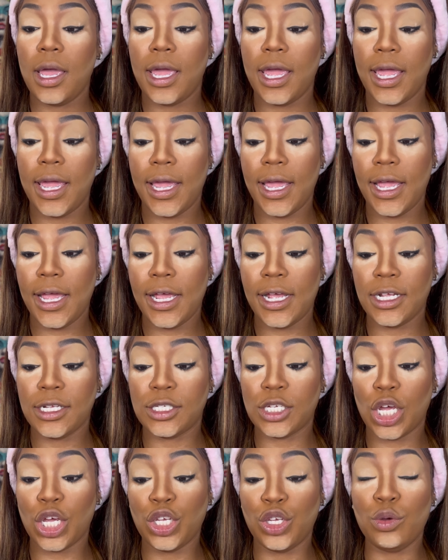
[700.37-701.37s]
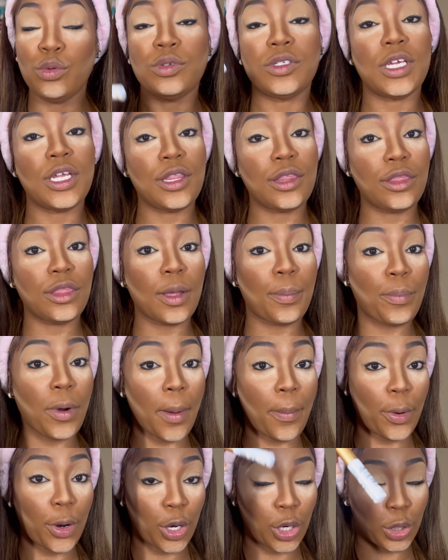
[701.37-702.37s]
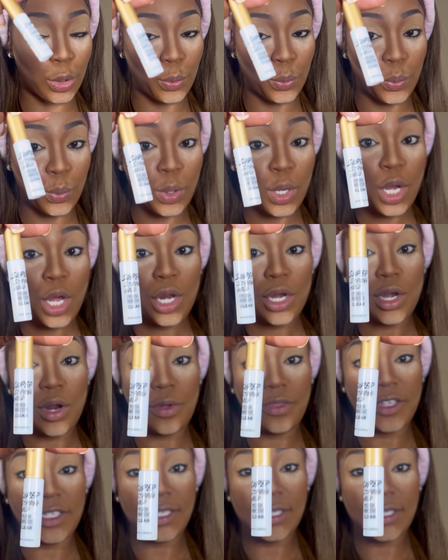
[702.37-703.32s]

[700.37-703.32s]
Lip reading: is using the proper glue. Now this